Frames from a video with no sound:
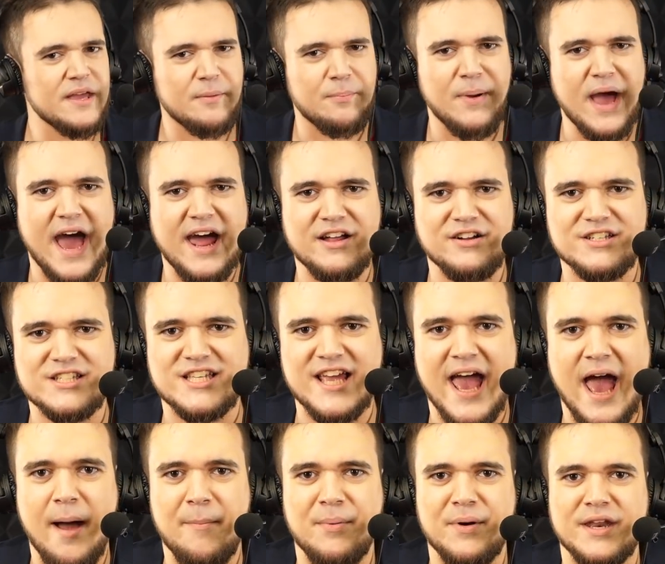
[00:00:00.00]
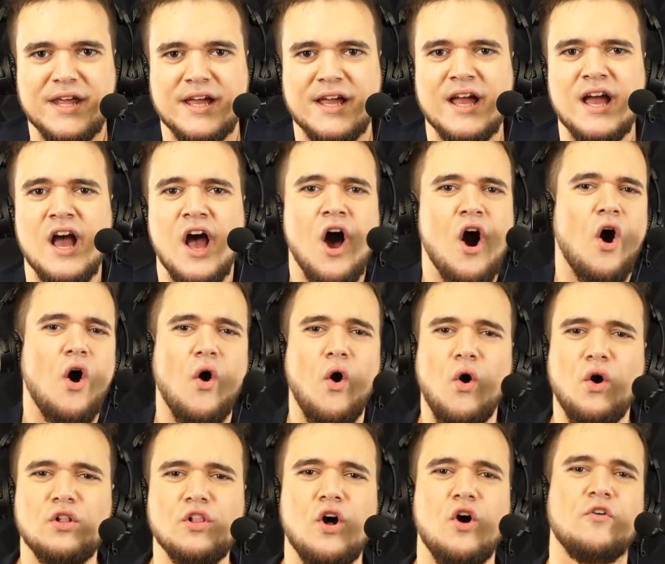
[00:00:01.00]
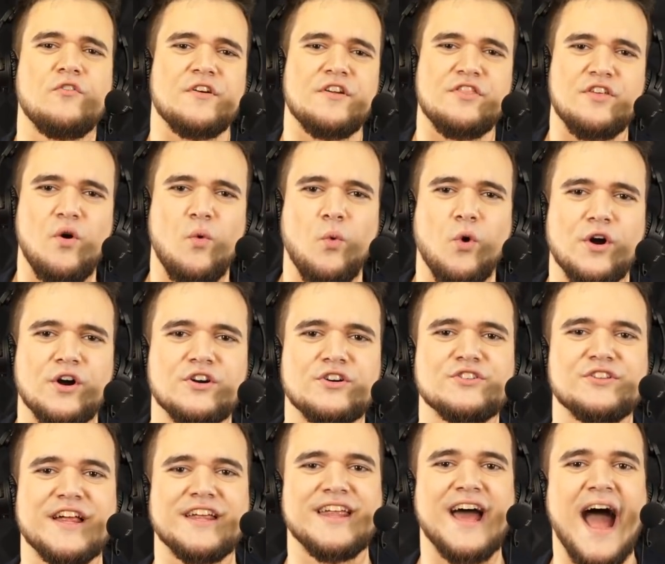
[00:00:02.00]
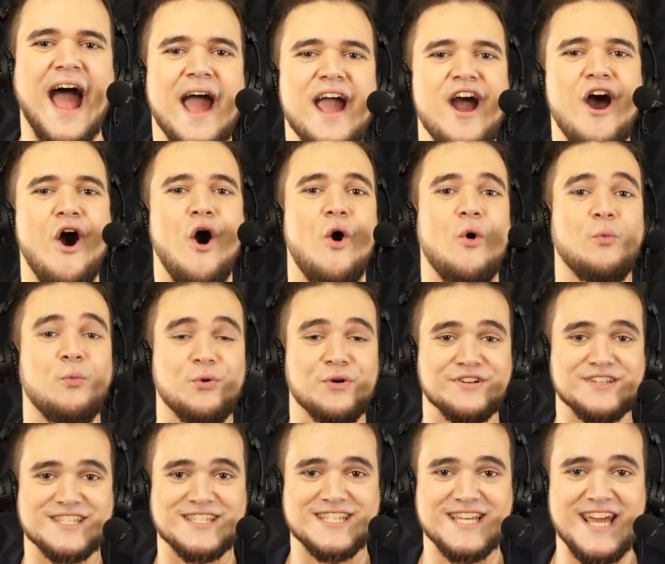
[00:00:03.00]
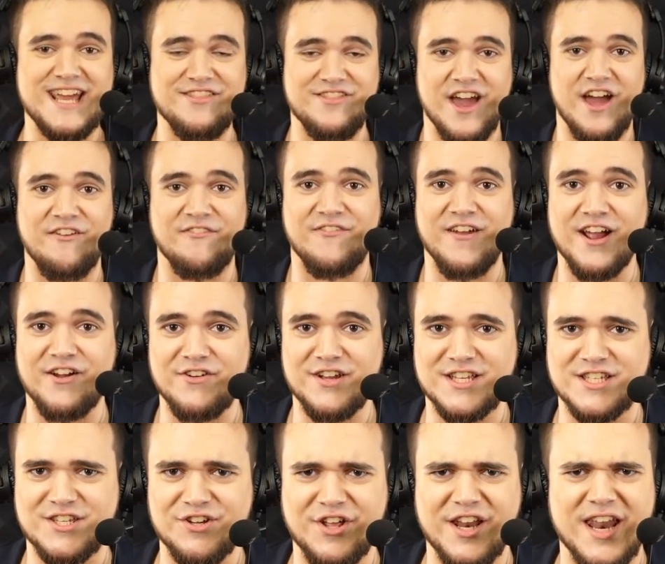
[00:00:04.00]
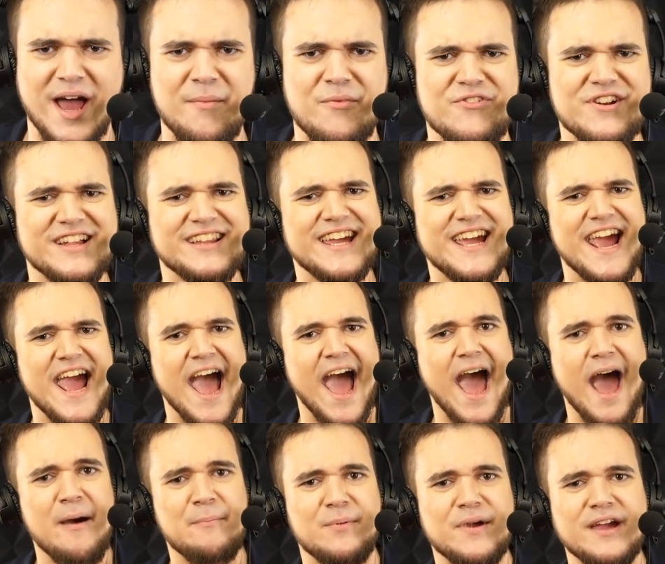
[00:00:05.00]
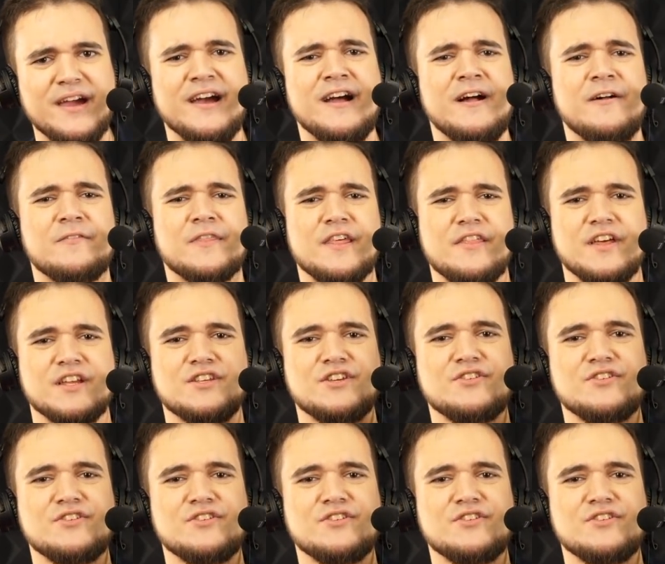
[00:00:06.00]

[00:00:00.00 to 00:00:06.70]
battles happening all over the world, and I hope we'll see that very soon. And I'm really happy that you